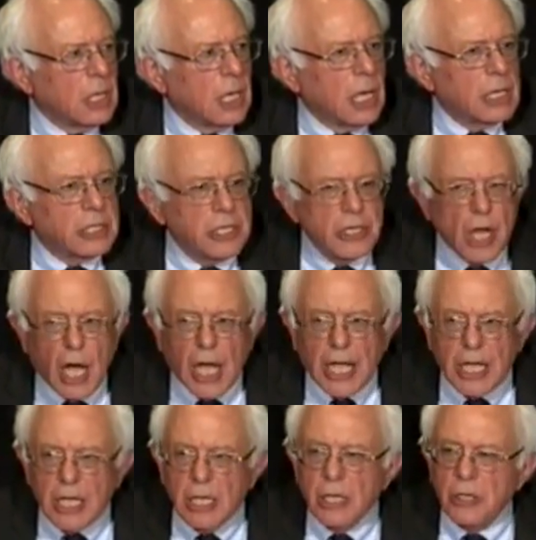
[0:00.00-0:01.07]
are
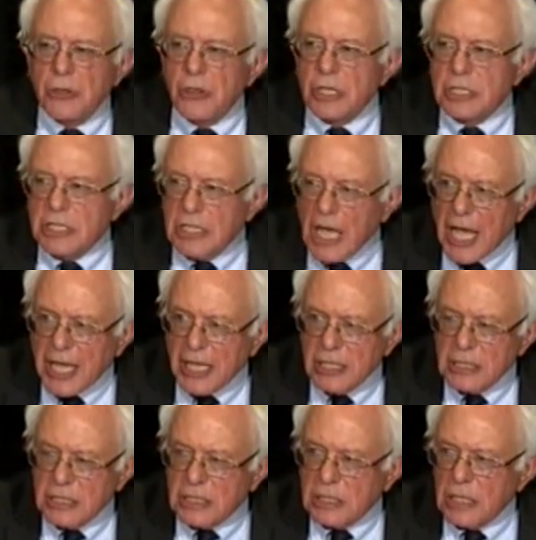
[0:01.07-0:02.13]
denying the
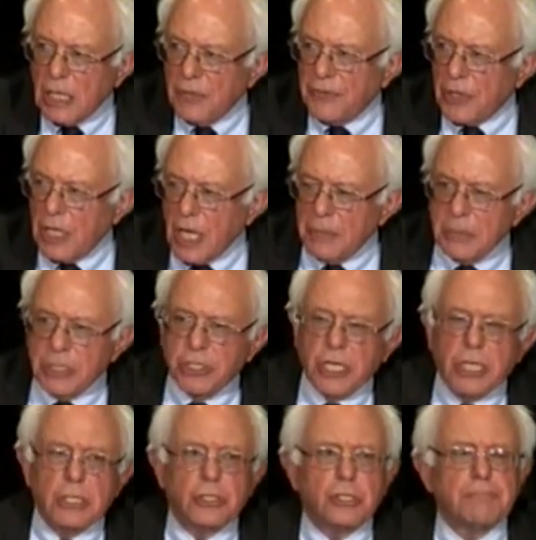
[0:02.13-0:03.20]
science of climate
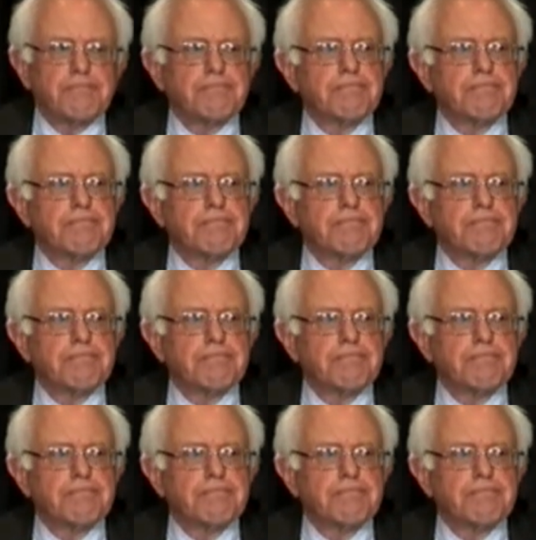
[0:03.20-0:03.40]
change.